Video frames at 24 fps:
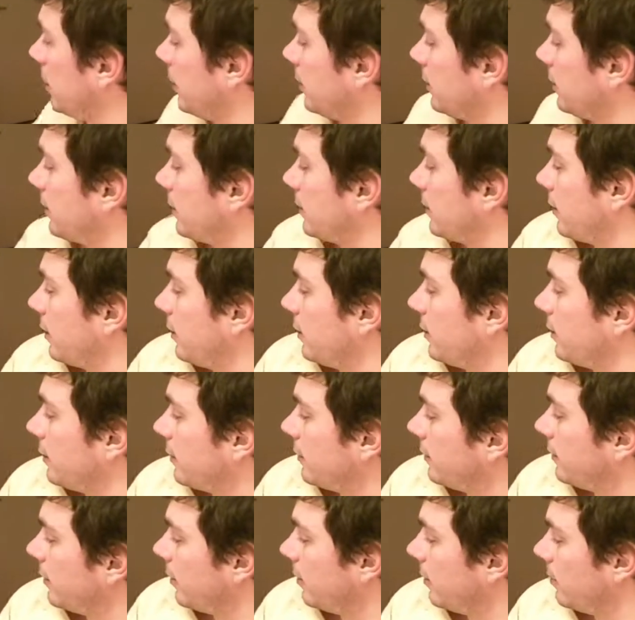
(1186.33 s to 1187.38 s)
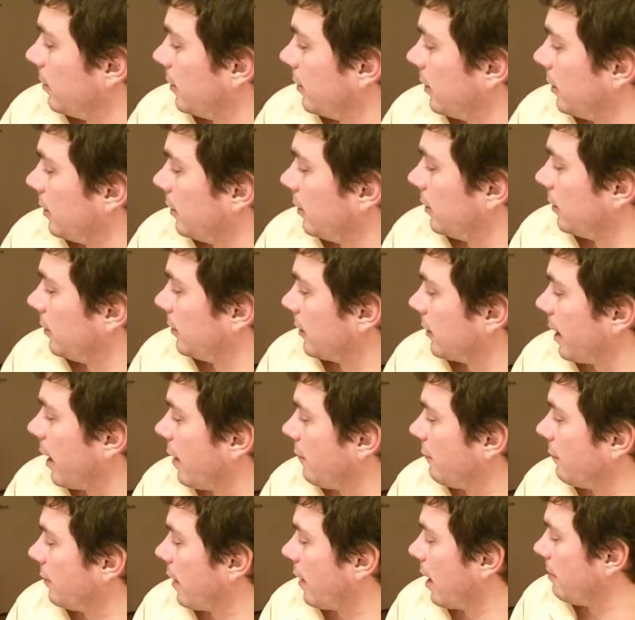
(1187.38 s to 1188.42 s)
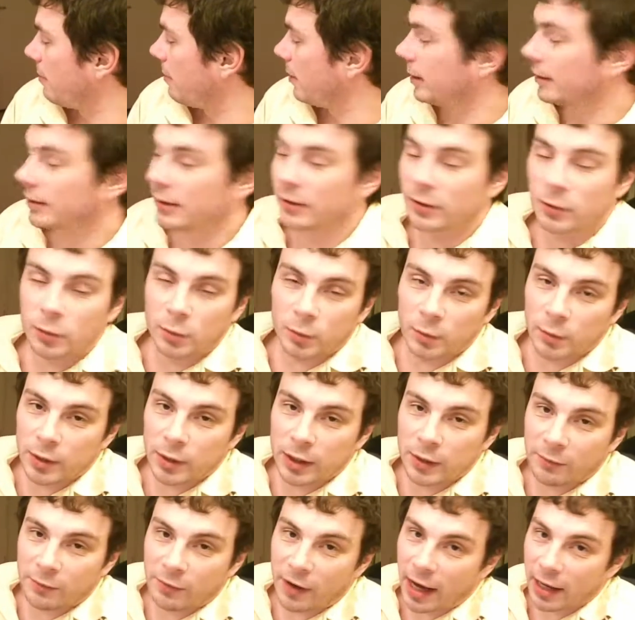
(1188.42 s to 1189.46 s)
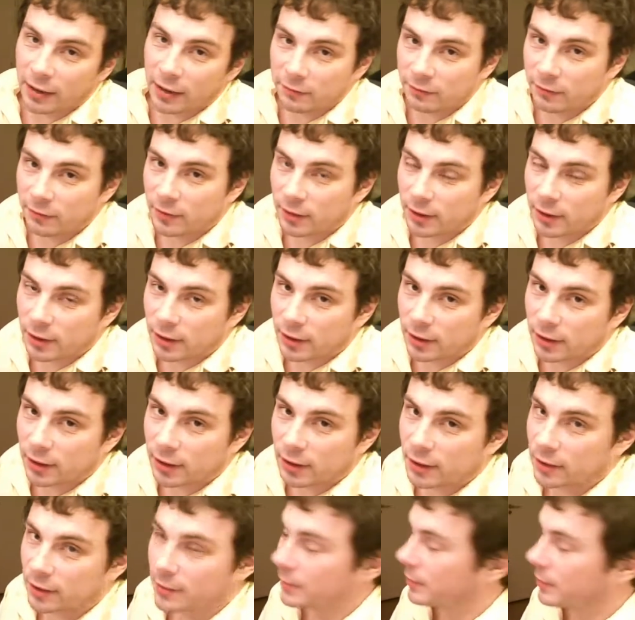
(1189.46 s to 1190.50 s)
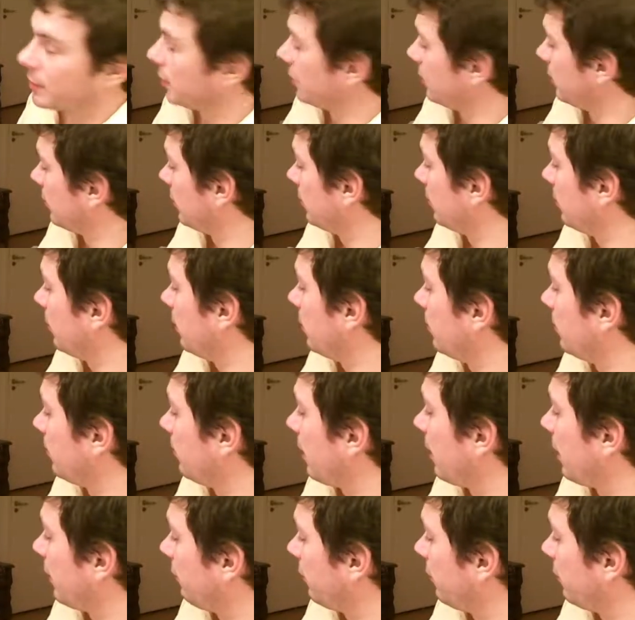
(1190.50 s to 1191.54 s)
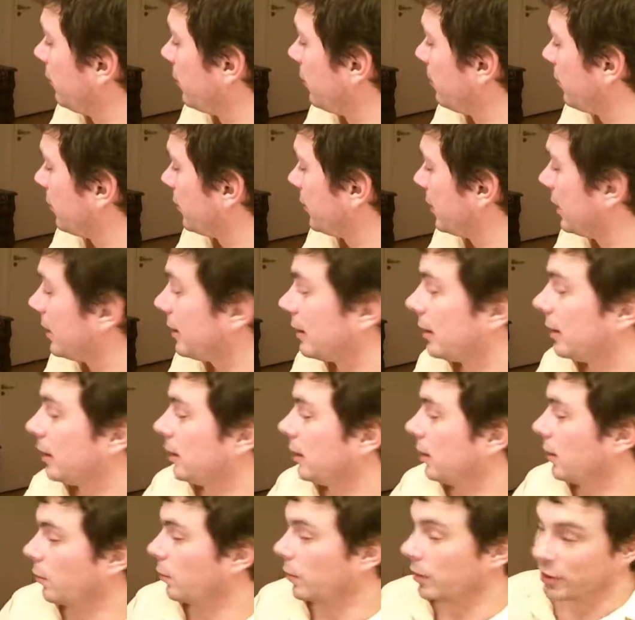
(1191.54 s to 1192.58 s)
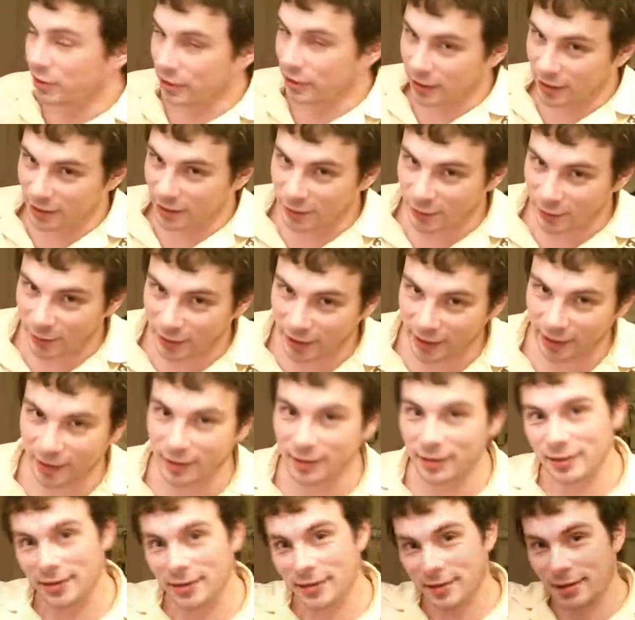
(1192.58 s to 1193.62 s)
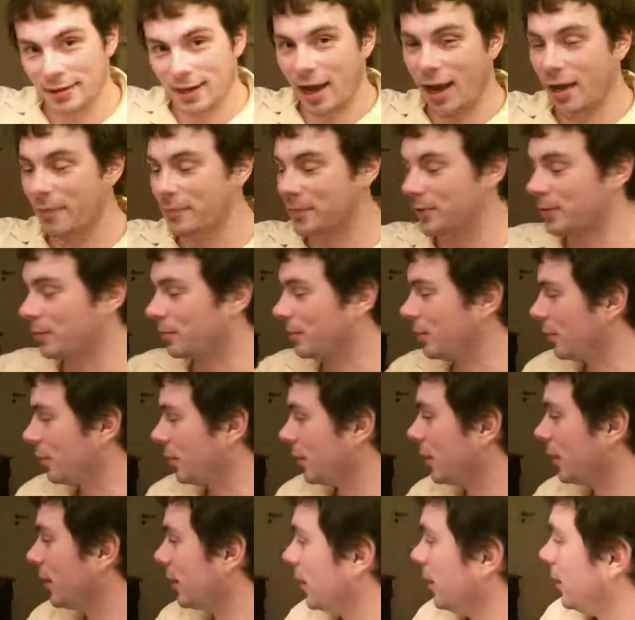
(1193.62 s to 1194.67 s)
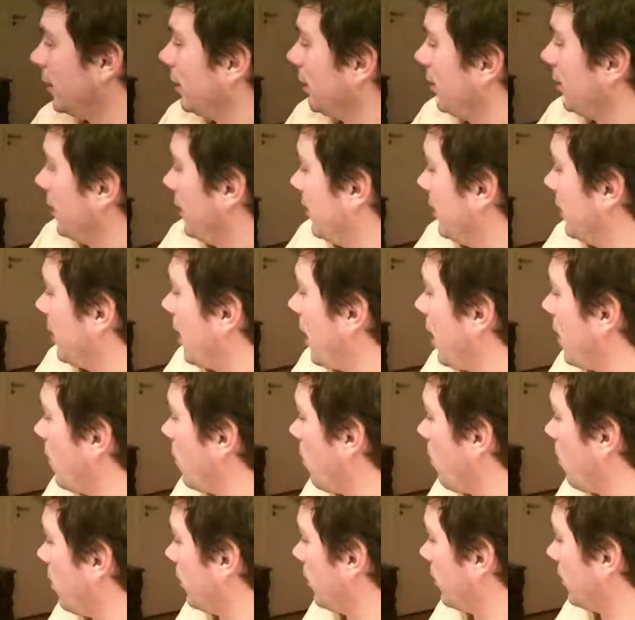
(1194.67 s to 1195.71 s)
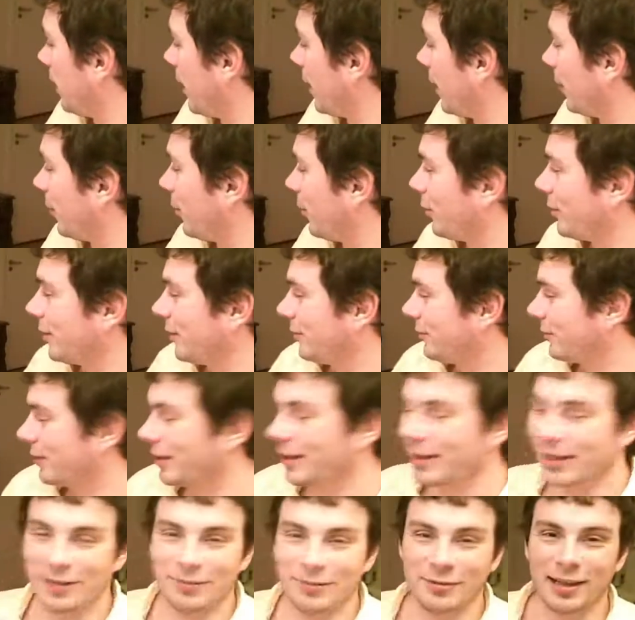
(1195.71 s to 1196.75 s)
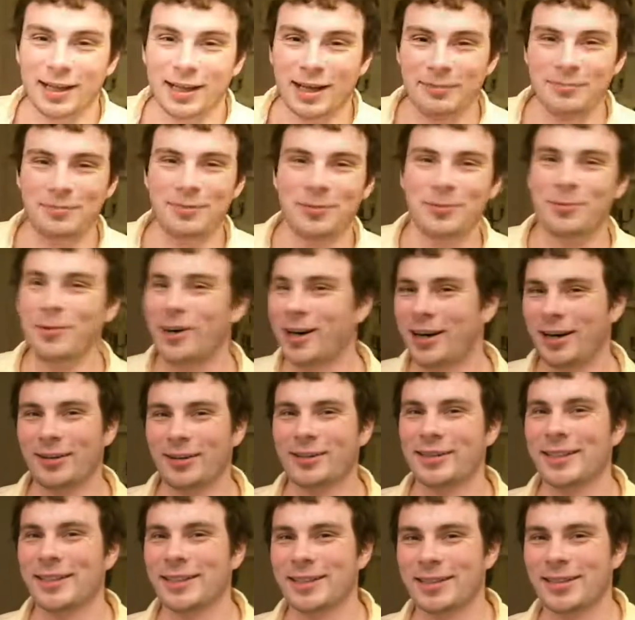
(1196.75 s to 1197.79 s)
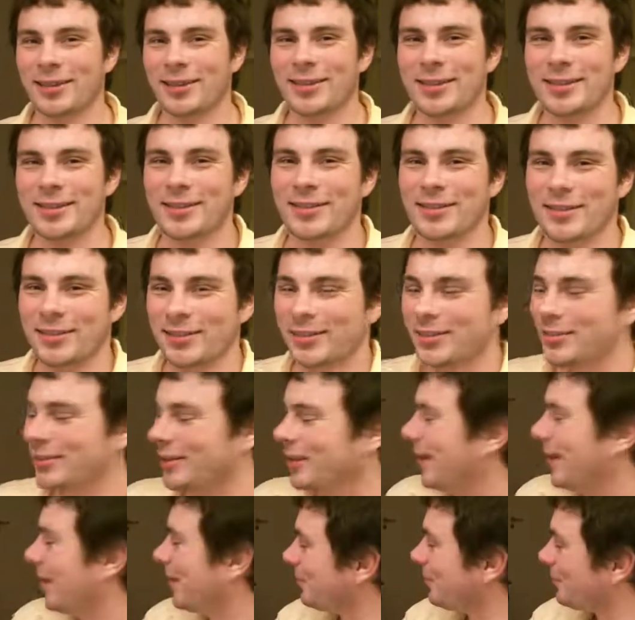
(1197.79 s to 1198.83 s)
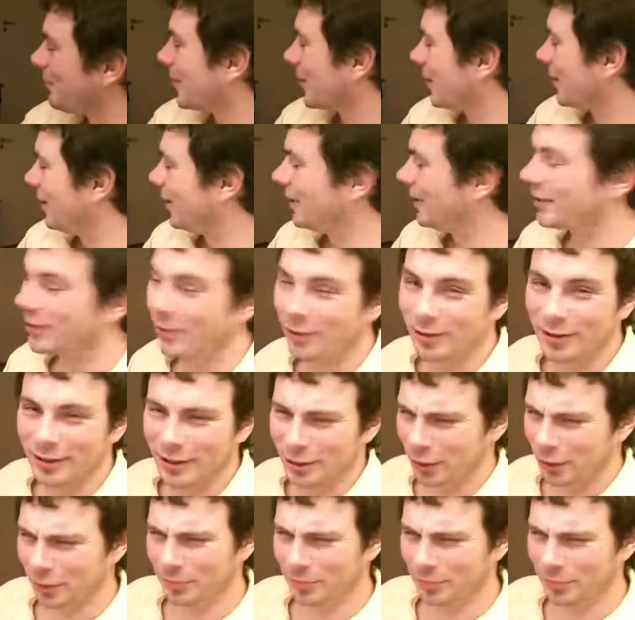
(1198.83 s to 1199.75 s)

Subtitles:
this team, they have the ability to revive the team by 50%, which didn't trigger. I'm superior. I won. I got even a level up. Wow, that's an awesome stream today. Totally not